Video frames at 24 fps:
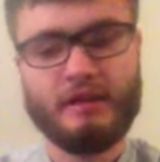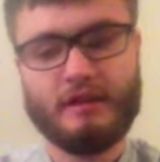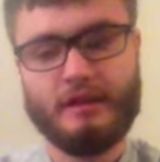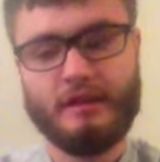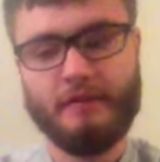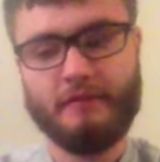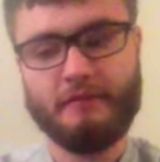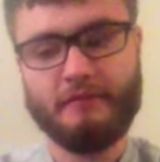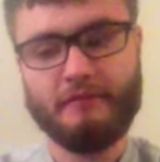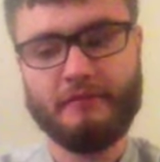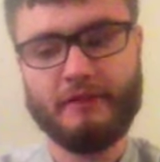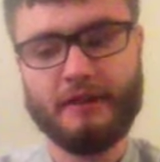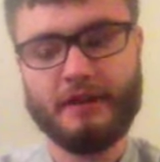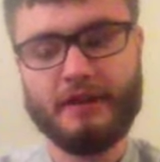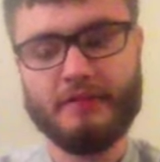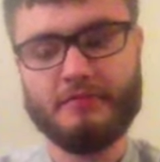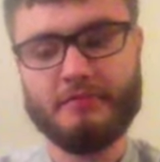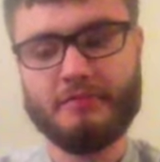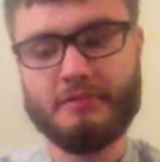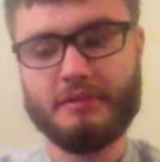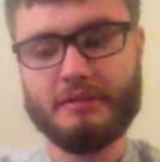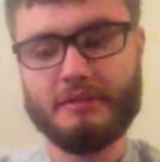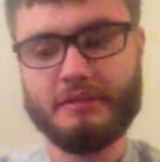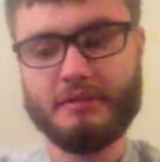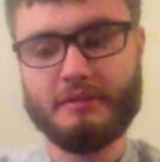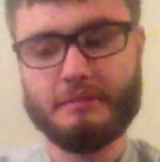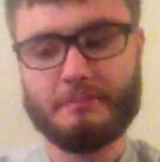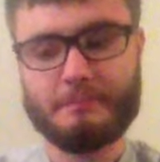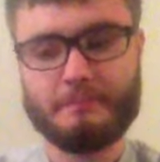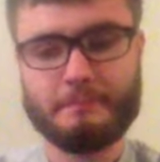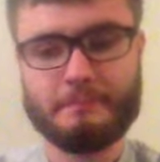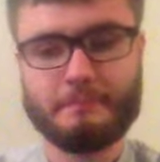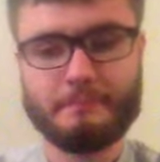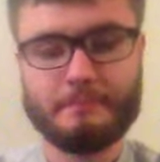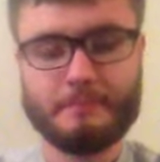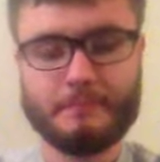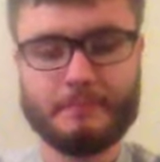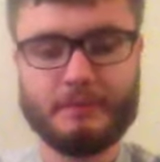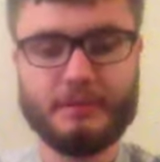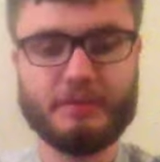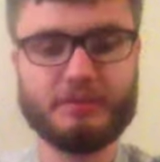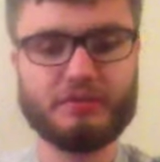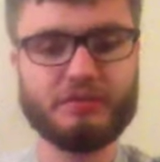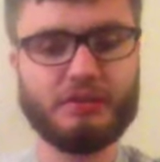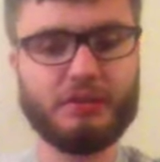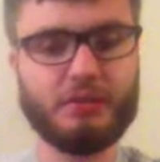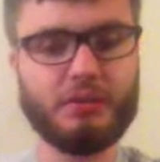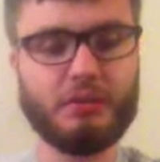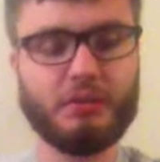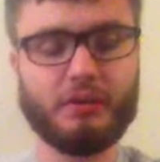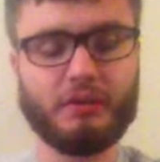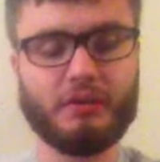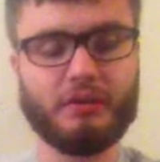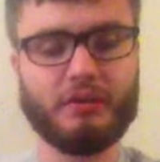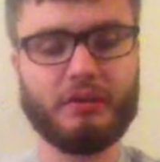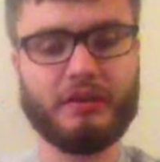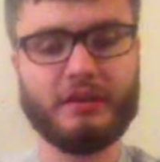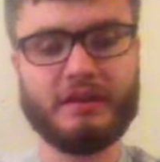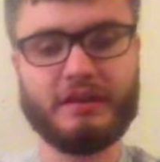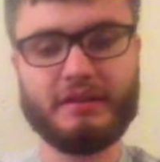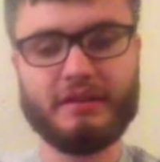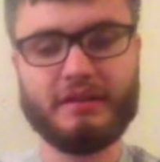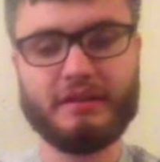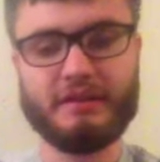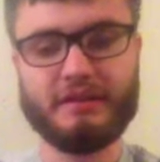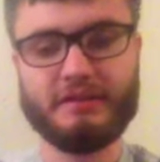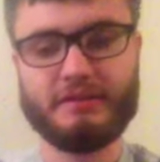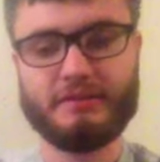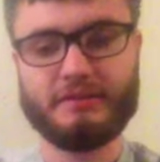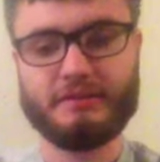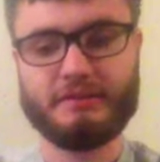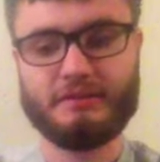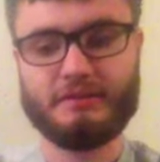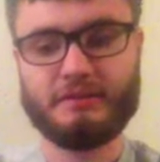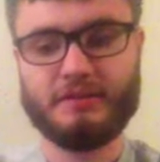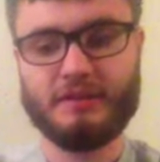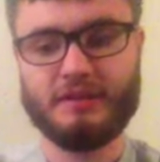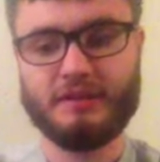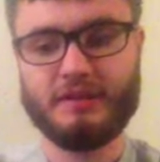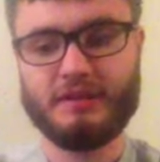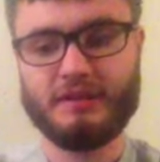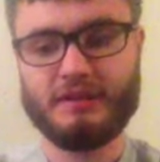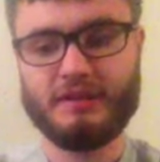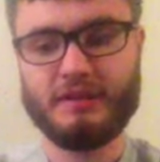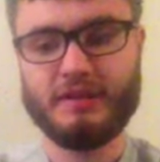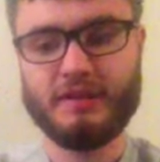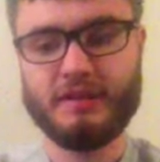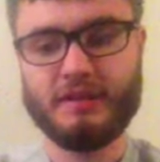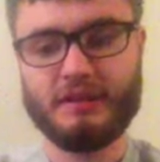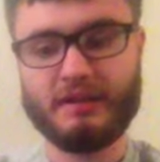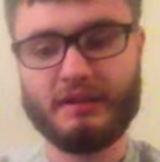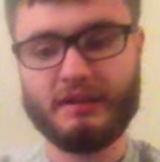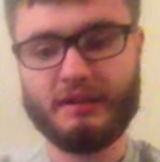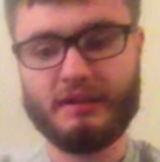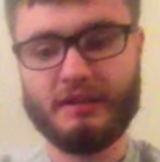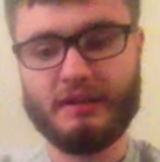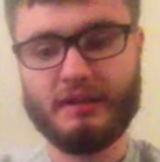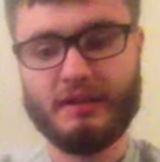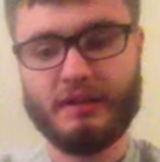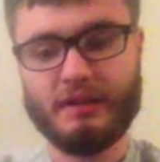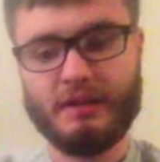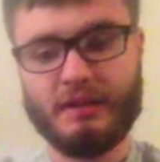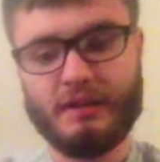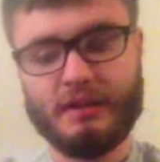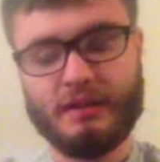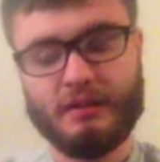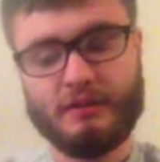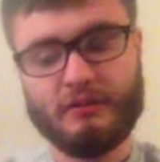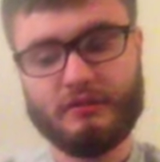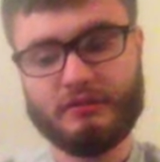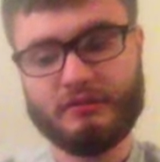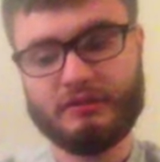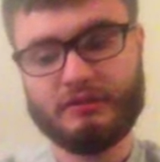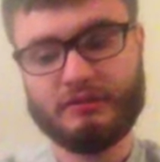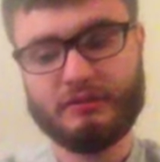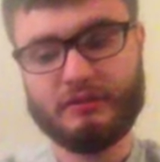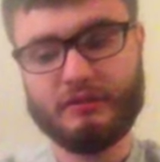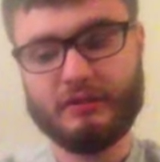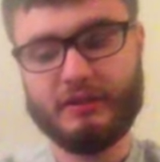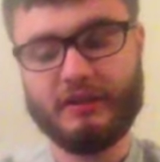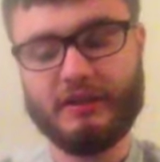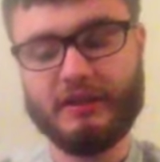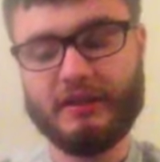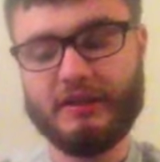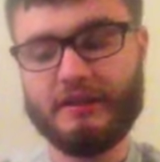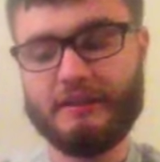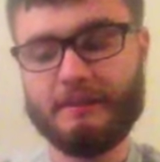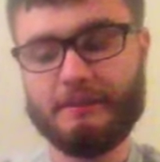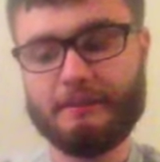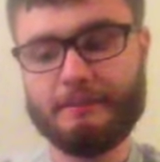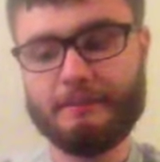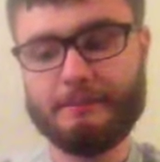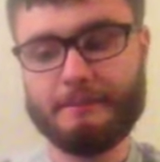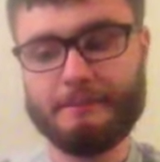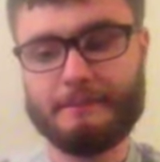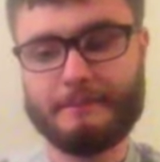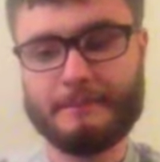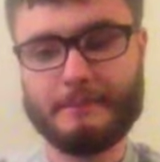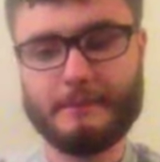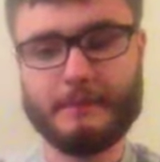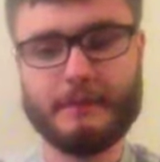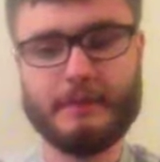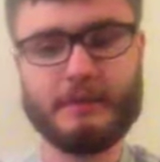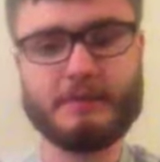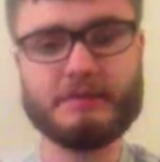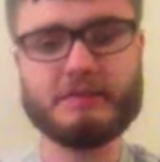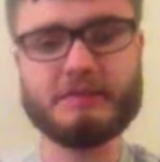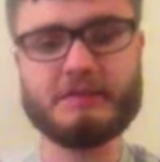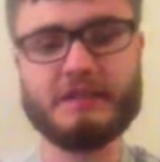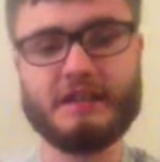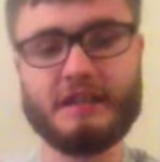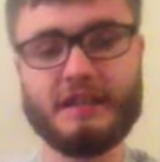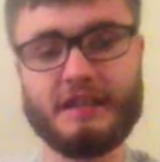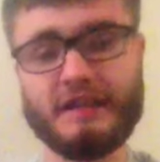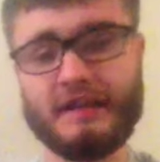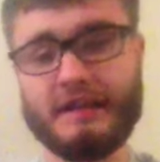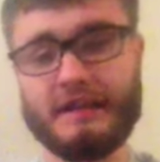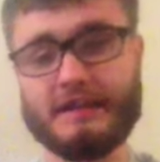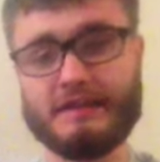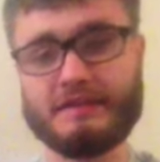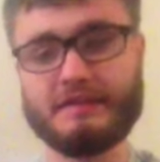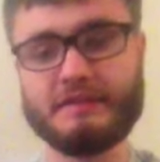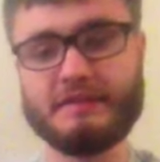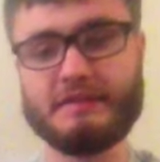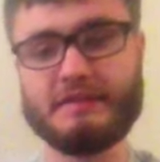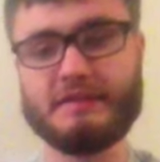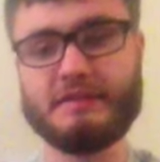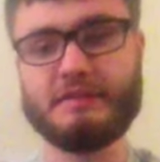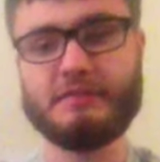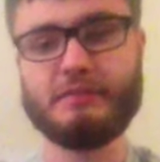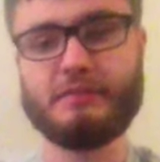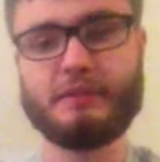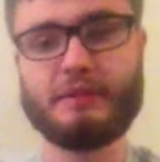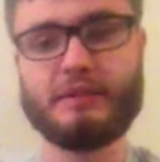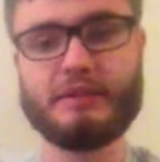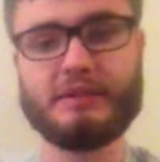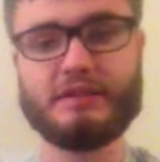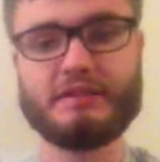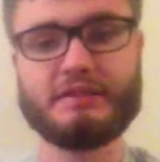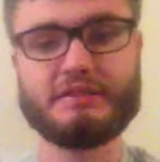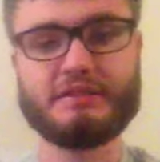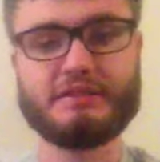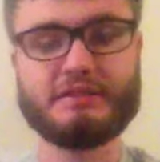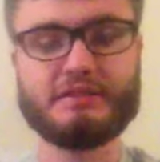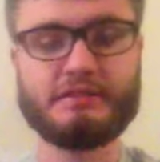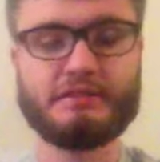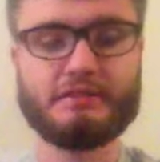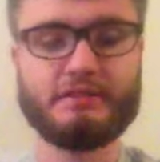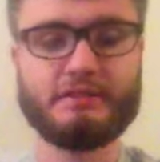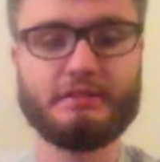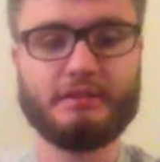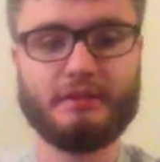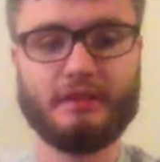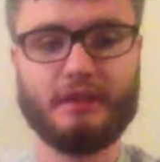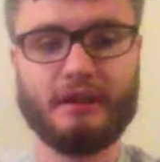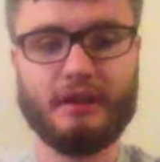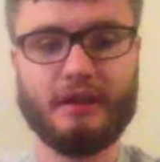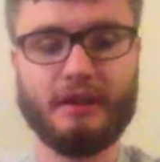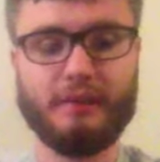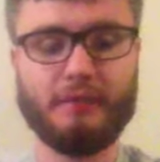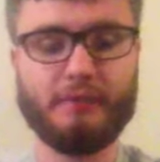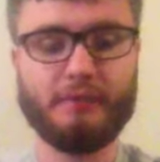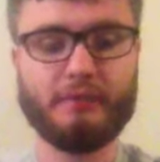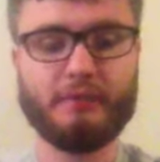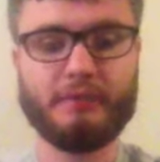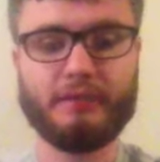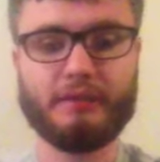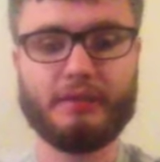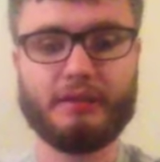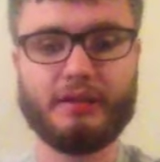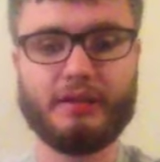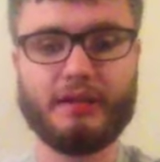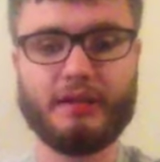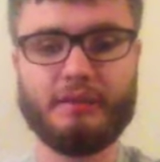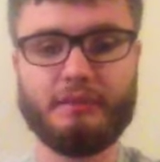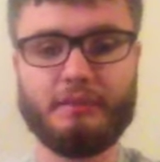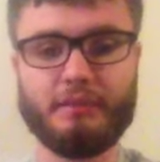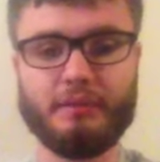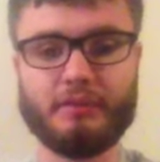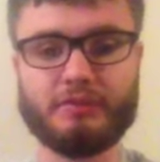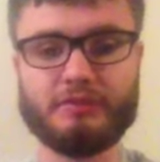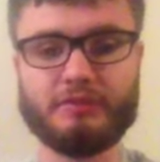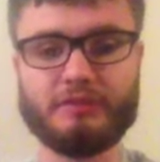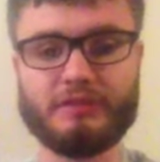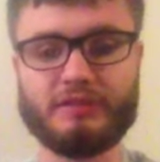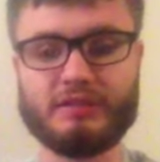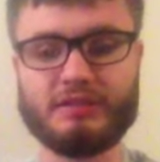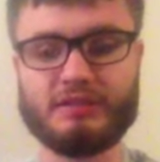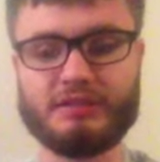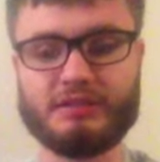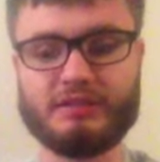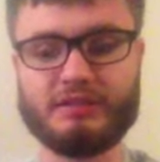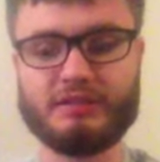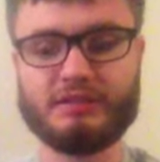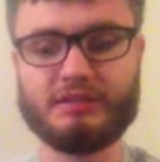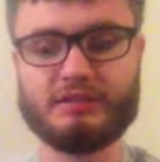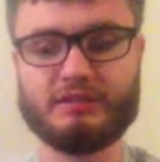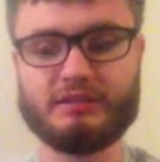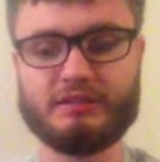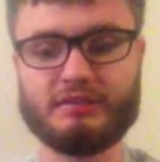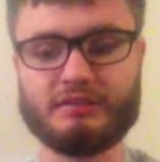at 5 p.m., so I work later in the day, which I'm glad because then I actually get the rest. I haven't really had much resting,